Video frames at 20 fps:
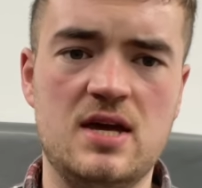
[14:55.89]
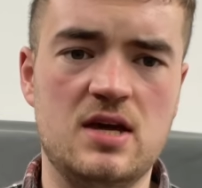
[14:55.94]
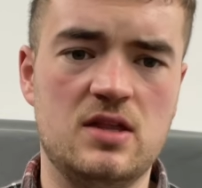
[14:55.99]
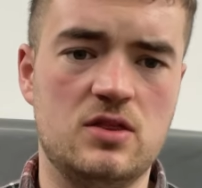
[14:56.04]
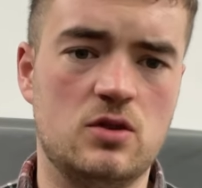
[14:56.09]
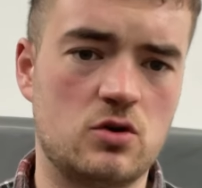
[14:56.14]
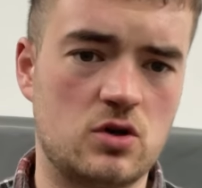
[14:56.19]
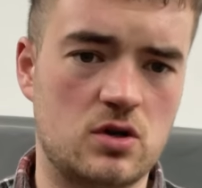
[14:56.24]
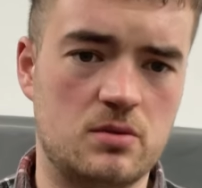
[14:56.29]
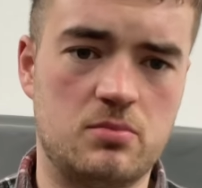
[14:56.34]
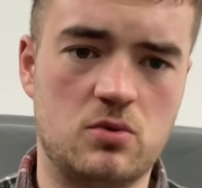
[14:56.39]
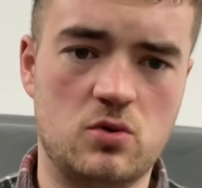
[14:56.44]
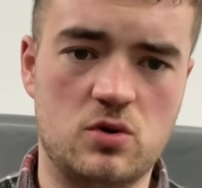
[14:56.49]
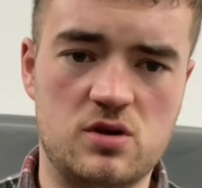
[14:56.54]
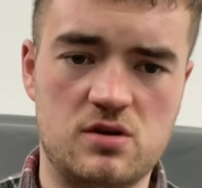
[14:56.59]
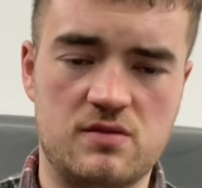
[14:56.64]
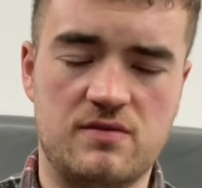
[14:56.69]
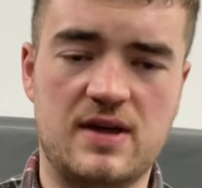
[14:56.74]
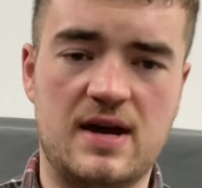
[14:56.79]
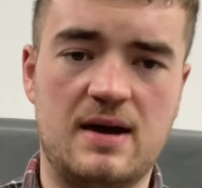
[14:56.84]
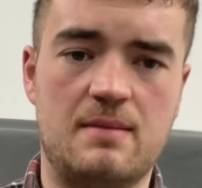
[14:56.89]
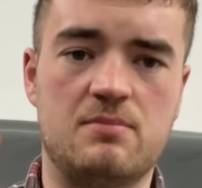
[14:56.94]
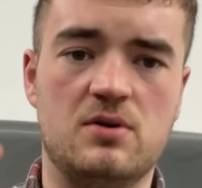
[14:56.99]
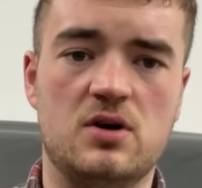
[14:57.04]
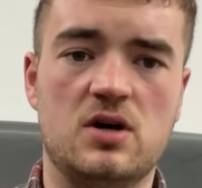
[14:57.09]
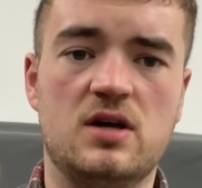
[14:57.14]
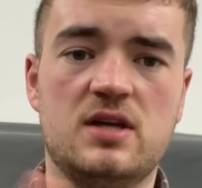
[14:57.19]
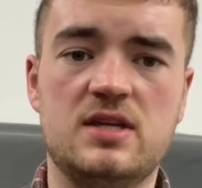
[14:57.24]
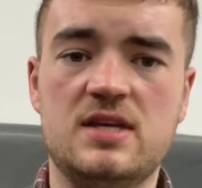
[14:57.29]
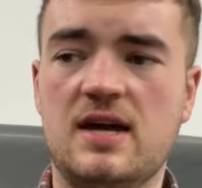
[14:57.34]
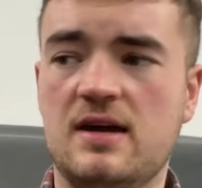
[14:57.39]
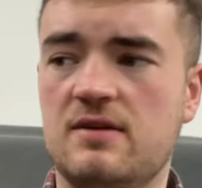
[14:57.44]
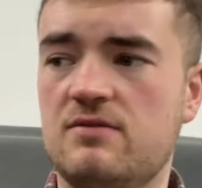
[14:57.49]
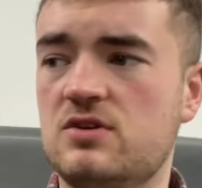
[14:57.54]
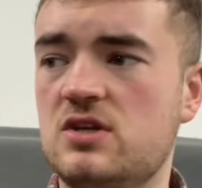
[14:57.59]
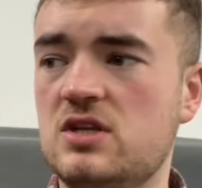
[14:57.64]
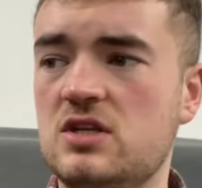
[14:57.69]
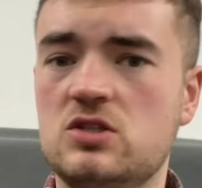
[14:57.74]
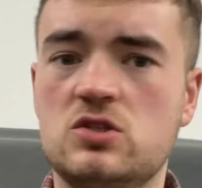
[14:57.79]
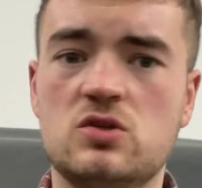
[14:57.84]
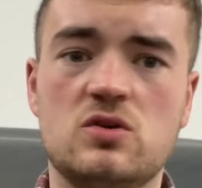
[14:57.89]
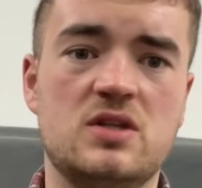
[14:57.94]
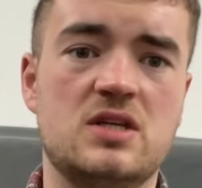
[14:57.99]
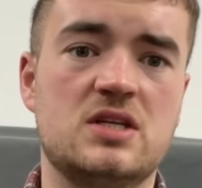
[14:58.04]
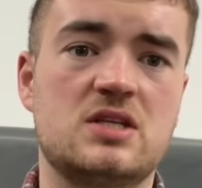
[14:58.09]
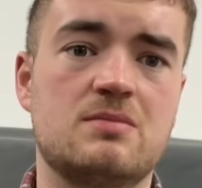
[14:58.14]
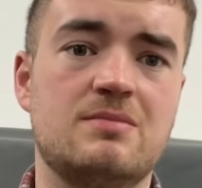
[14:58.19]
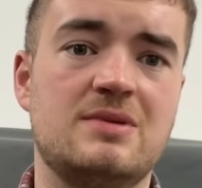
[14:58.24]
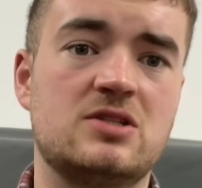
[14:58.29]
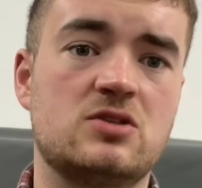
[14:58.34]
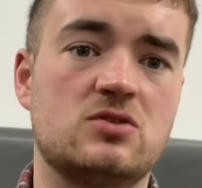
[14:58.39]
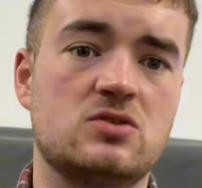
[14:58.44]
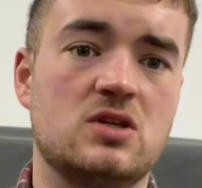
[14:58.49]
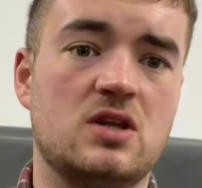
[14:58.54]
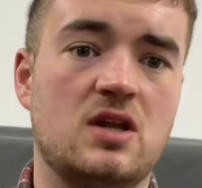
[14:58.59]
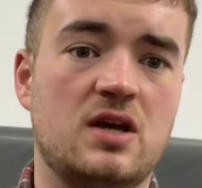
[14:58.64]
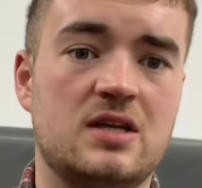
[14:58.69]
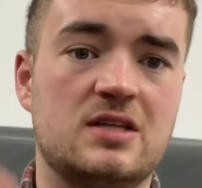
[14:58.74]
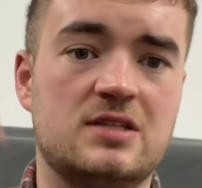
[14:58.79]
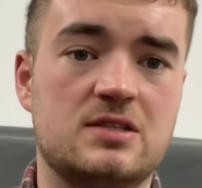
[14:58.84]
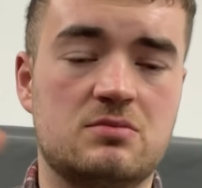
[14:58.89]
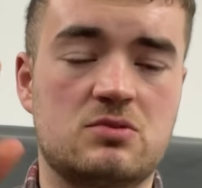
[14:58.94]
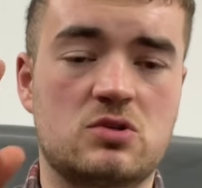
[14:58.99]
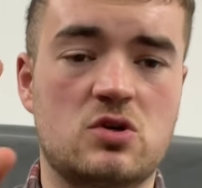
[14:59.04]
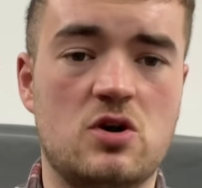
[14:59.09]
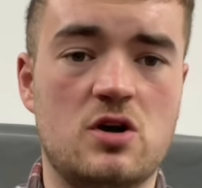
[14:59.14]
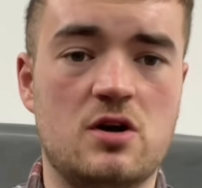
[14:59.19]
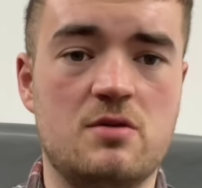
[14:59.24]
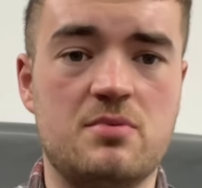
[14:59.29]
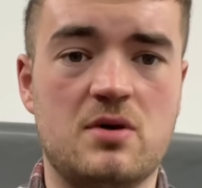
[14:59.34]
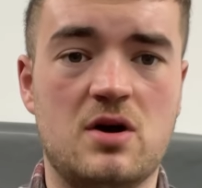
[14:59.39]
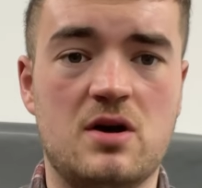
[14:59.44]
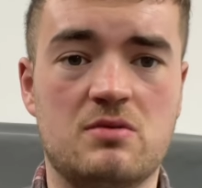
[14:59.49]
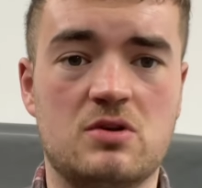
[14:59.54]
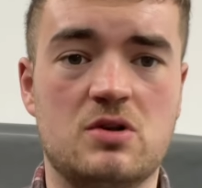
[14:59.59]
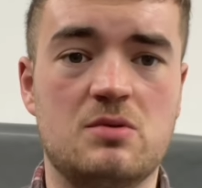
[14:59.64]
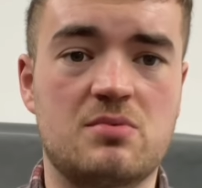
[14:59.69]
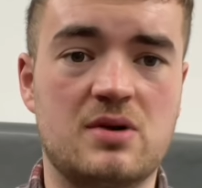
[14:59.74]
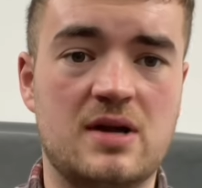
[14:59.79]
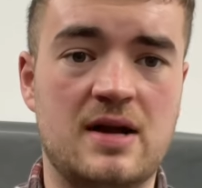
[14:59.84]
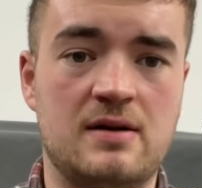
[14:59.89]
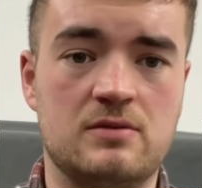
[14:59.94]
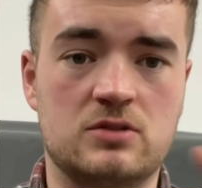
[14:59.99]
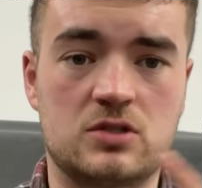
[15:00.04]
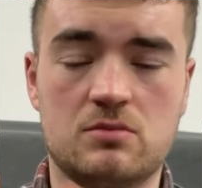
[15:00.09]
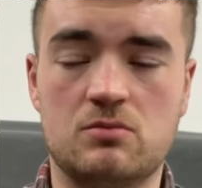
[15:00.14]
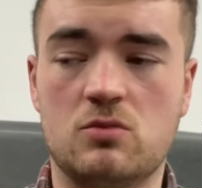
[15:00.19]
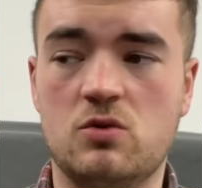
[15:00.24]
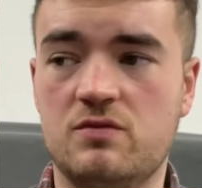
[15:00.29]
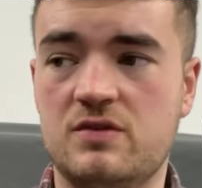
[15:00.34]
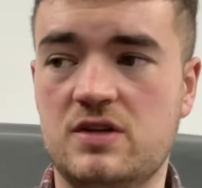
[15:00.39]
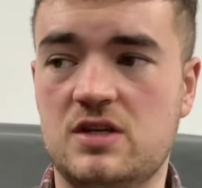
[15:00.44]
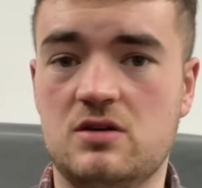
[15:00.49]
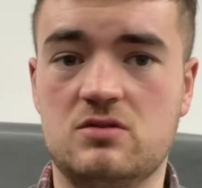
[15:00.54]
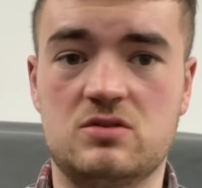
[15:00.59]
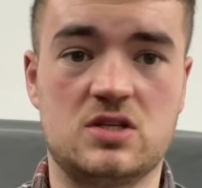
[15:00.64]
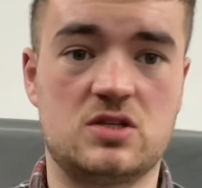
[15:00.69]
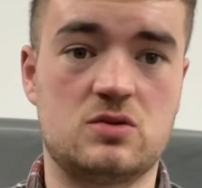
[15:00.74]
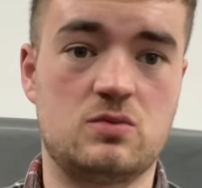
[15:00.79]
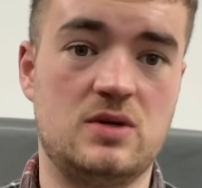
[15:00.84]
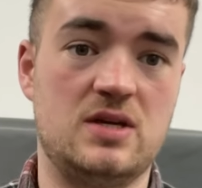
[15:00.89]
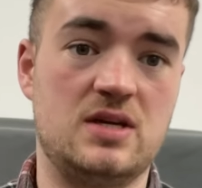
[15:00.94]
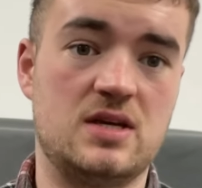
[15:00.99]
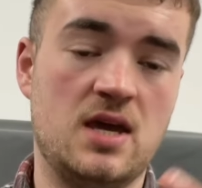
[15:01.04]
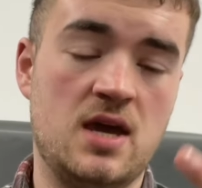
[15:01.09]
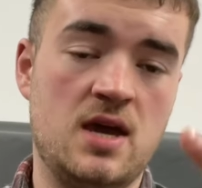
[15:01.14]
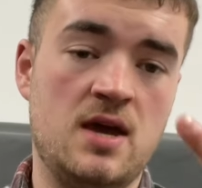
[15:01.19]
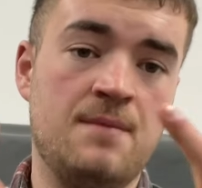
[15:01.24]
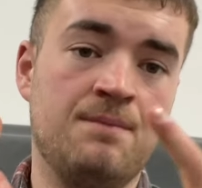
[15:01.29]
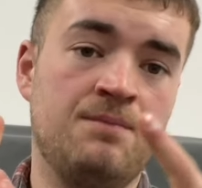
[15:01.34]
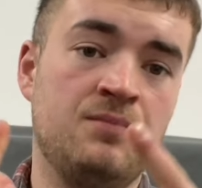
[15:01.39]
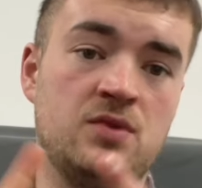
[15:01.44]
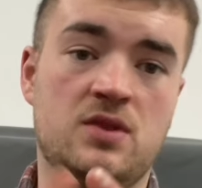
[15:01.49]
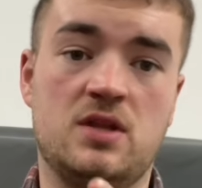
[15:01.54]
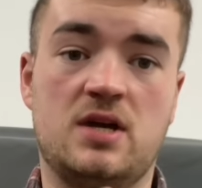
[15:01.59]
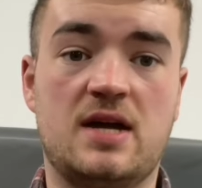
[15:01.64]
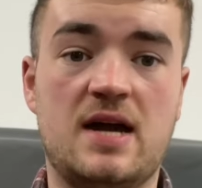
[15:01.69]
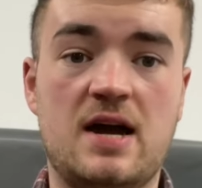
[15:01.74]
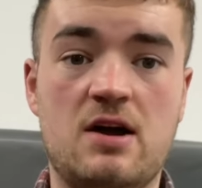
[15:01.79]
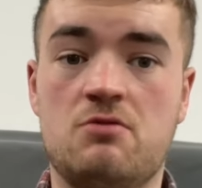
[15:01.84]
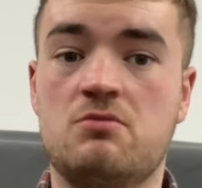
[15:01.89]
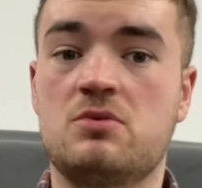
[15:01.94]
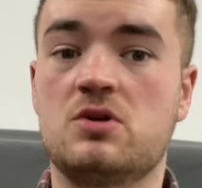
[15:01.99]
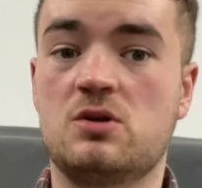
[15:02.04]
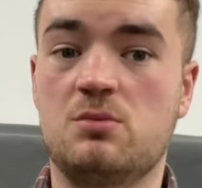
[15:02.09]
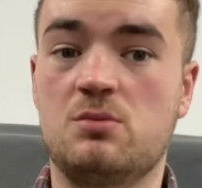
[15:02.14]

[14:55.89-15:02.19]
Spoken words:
not going to bore you with that. But yeah, if you did enjoy this, make sure to like, subscribe. I'm going to bring out some more videos this week, like how I'm going to